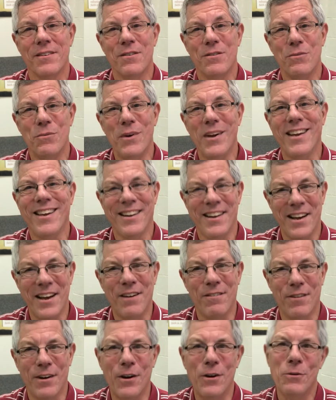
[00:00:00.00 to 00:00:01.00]
we can
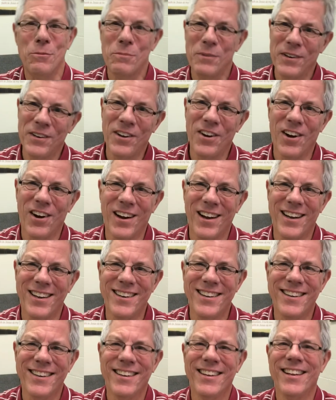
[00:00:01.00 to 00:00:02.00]
have hope in God.
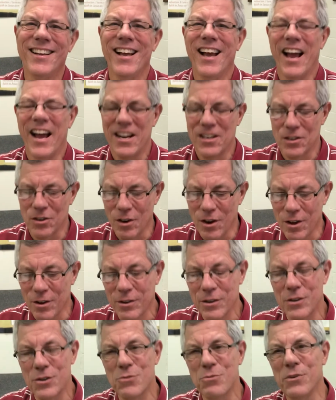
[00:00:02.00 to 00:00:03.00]
As
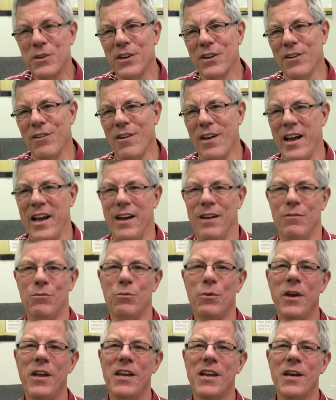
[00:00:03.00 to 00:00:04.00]
long as we're alive,
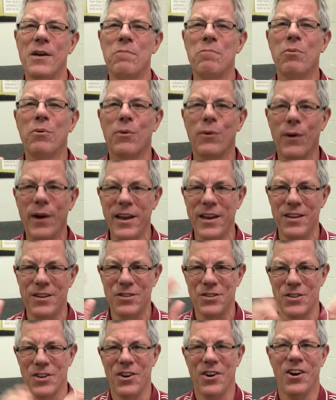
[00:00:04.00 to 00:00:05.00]
we can
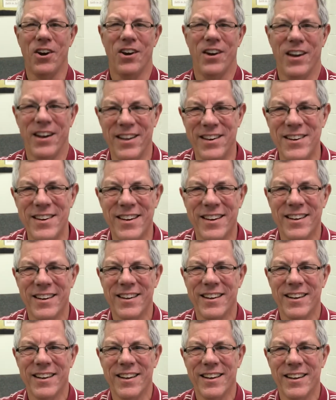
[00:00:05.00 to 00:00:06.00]
praise God
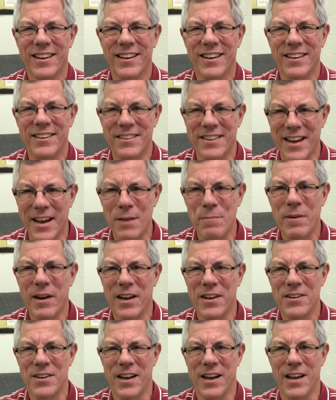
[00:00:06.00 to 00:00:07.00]
day
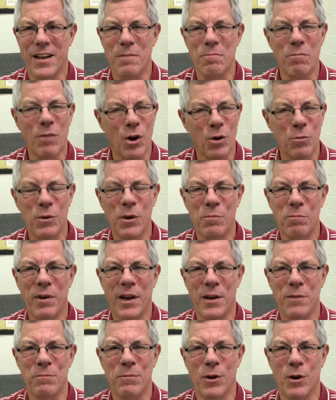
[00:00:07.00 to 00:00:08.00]
by day, moment
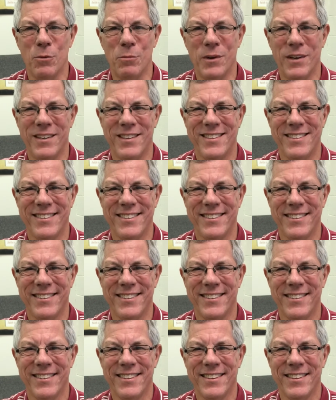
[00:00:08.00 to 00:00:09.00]
by moment.
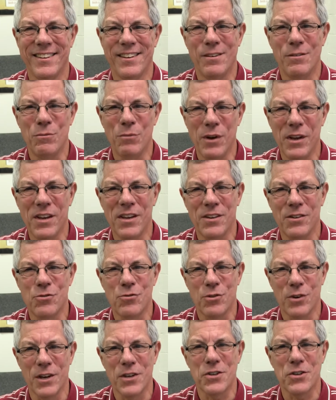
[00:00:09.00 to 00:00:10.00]
We can
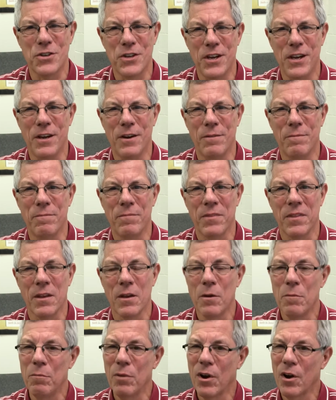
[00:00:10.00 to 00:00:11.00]
trust Him
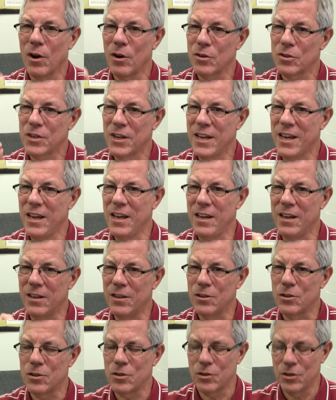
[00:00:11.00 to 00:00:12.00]
because He
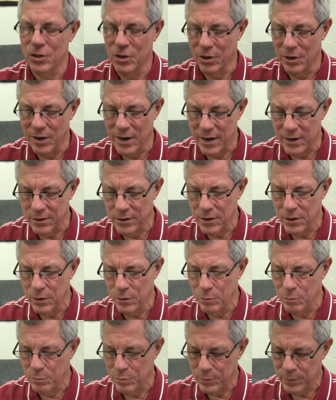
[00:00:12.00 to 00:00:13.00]
is still our
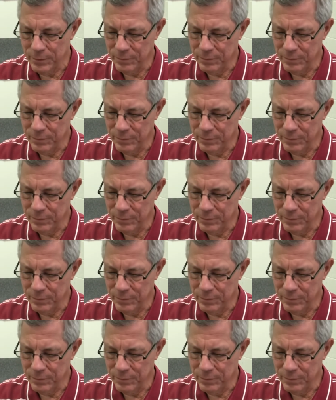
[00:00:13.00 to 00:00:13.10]
hope.